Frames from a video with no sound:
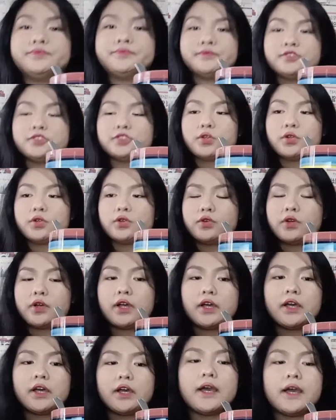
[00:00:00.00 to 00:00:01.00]
So,
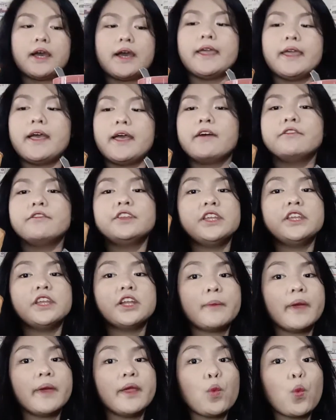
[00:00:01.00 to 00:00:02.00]
I have in
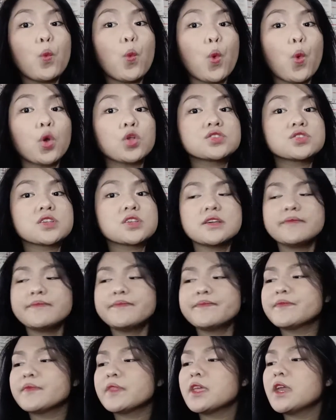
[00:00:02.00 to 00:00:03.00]
here my water.
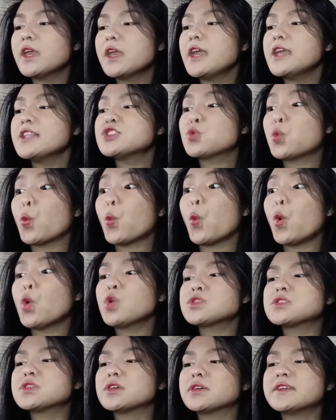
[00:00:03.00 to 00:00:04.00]
It's
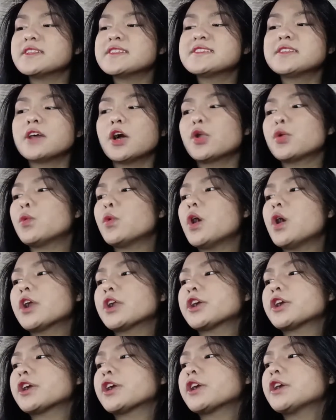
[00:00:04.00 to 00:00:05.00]
water. It's not
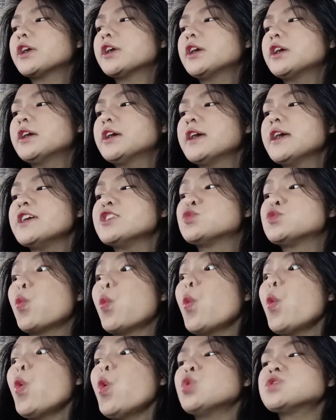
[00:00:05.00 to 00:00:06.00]
water. It's
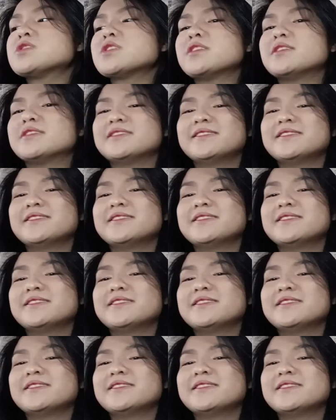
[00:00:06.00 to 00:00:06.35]
water.